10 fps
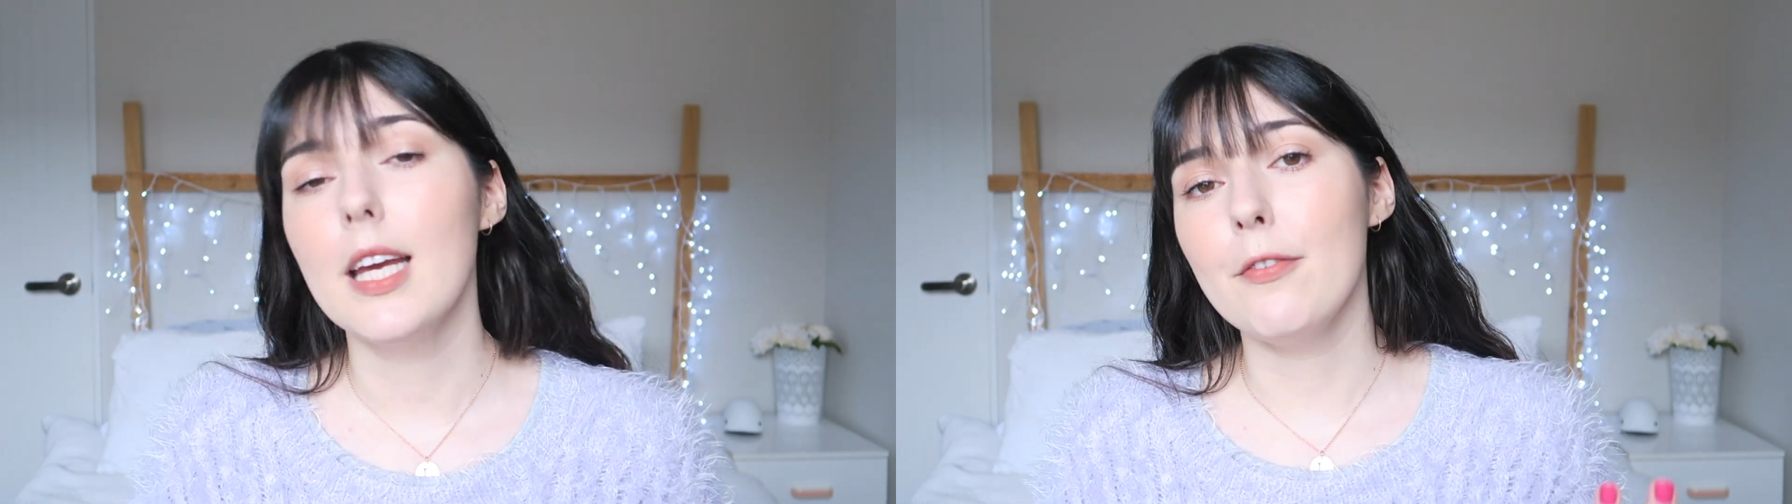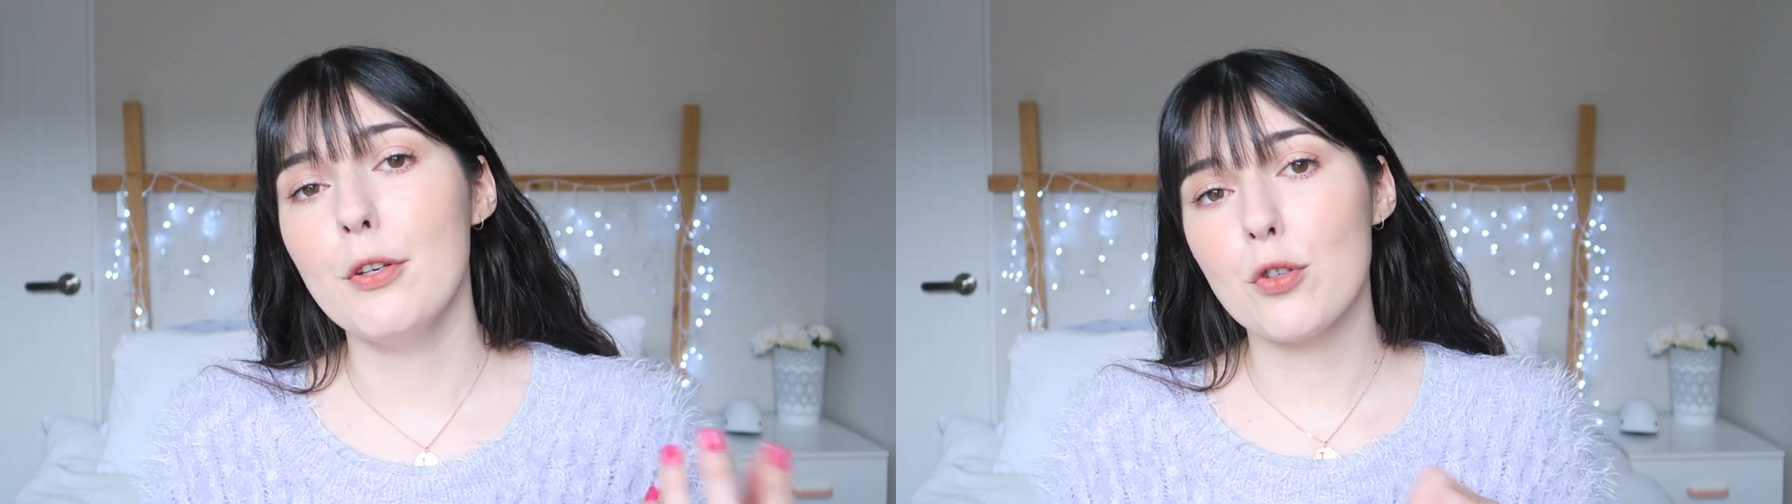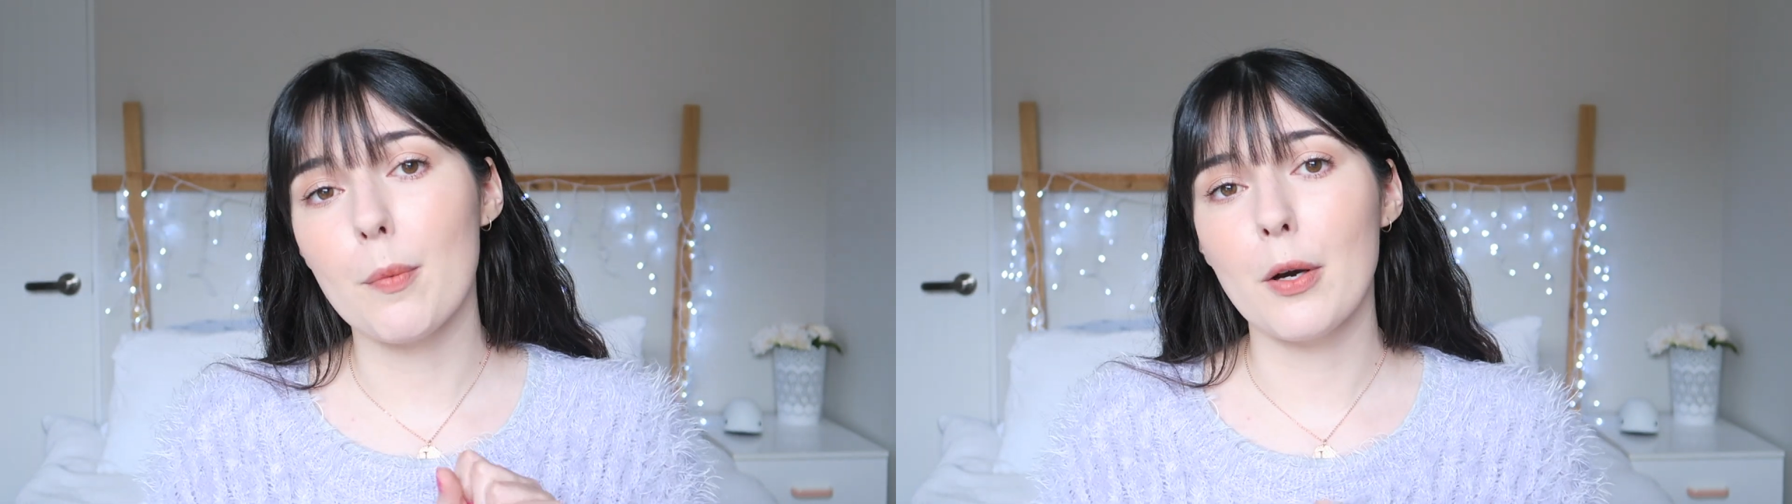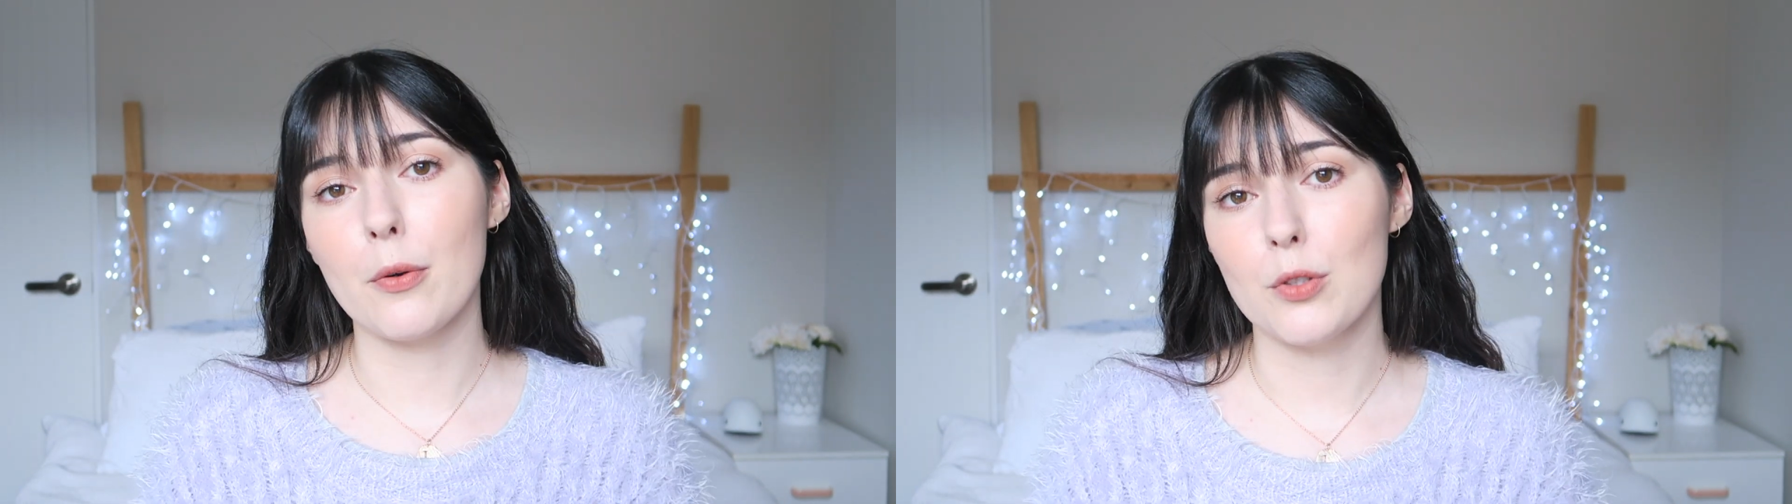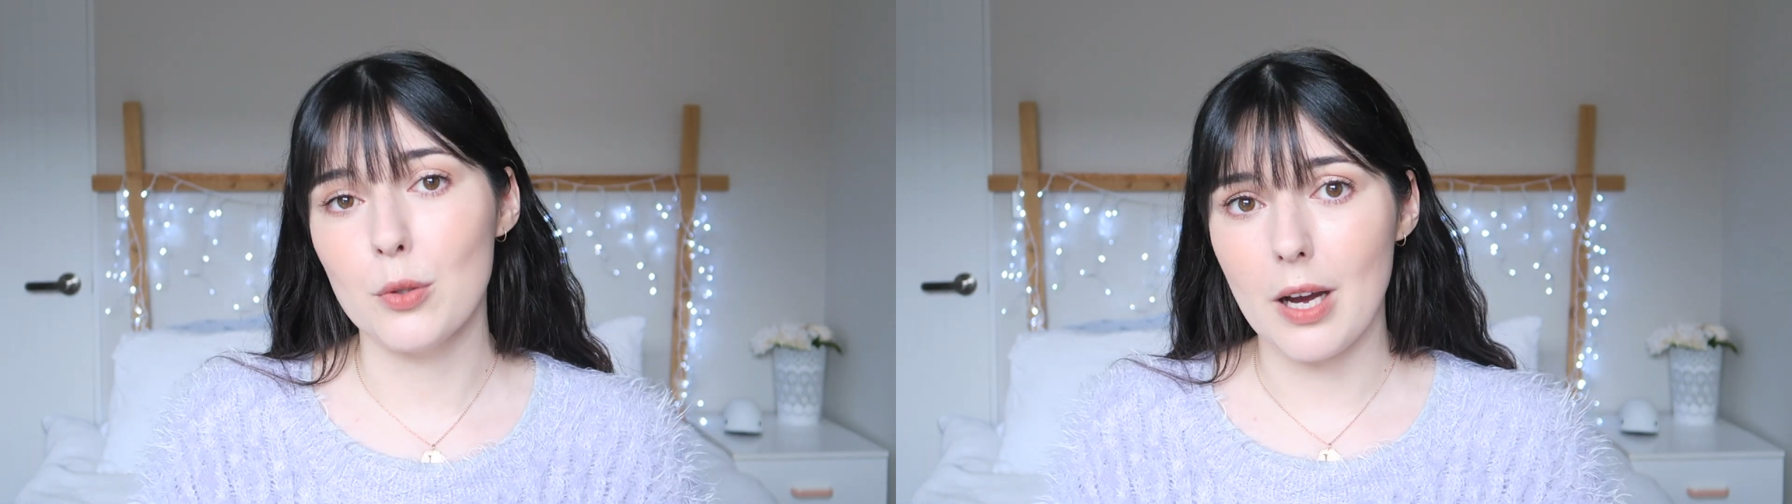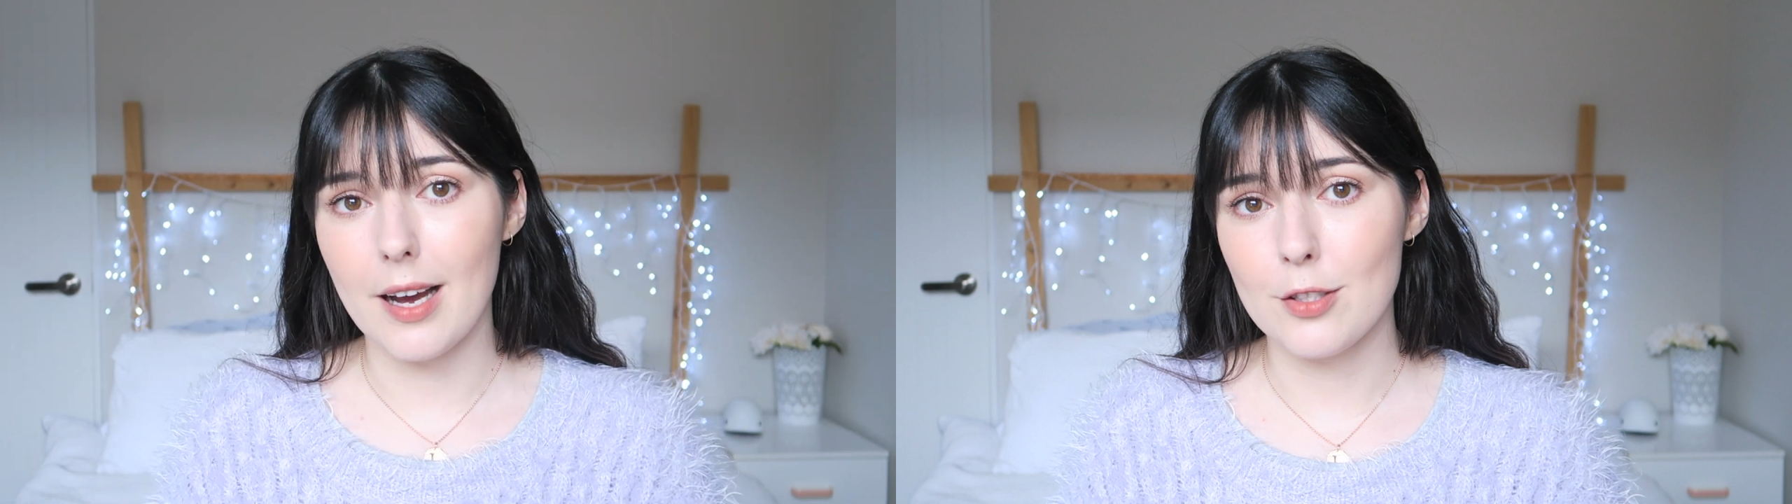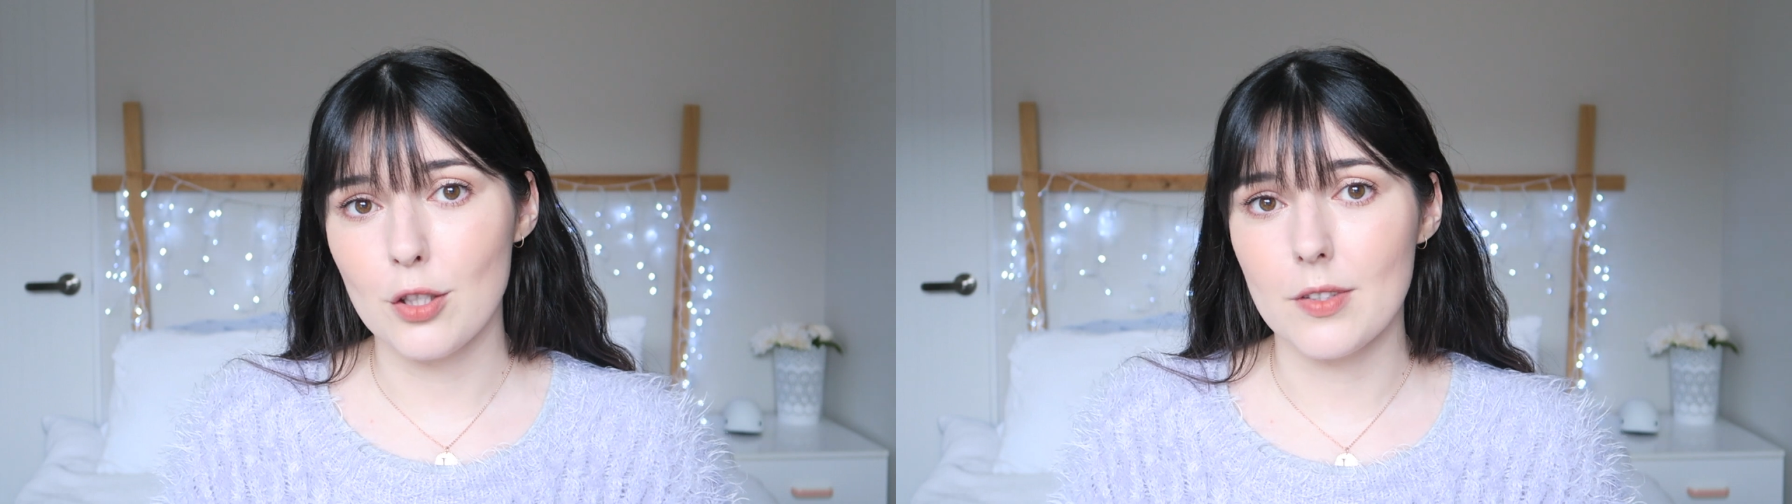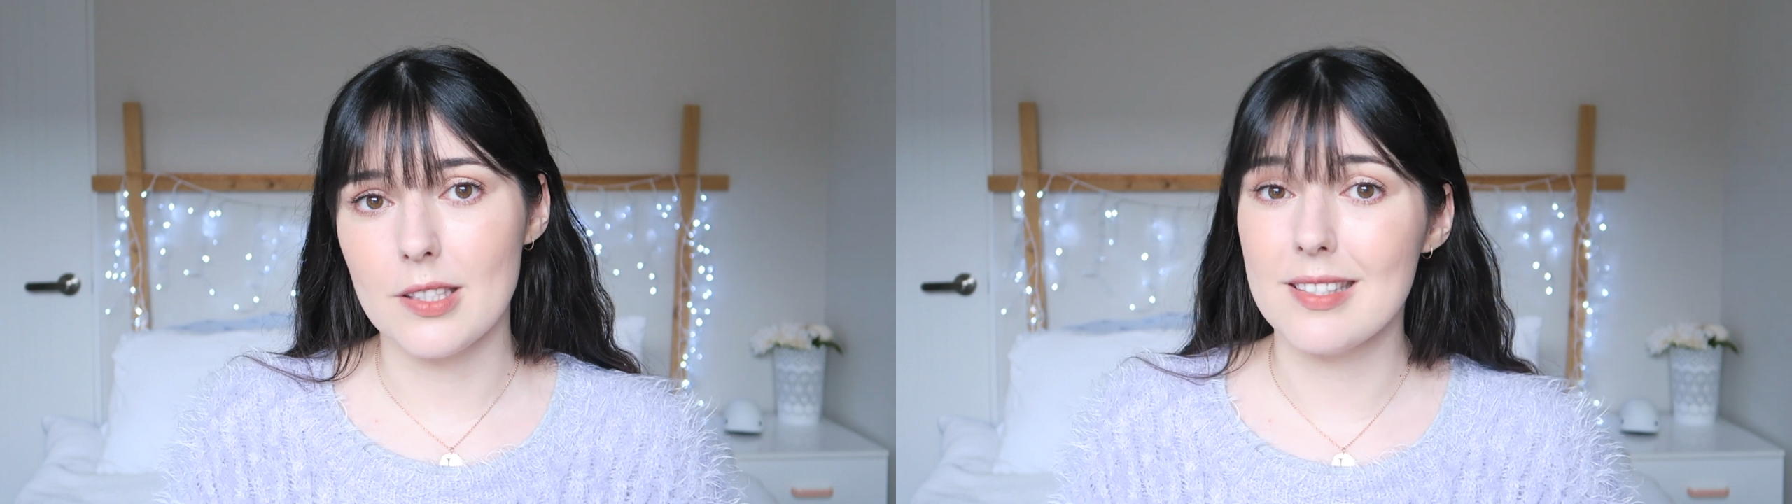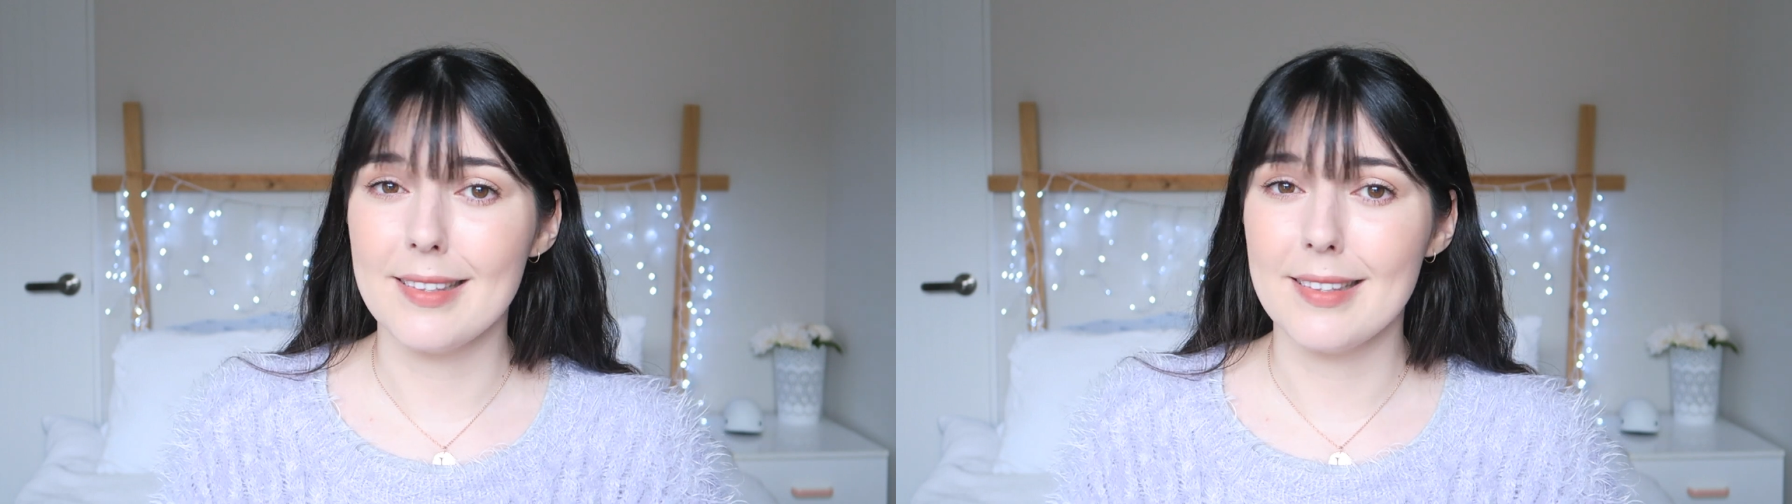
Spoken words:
if you drop it onto hard surfaces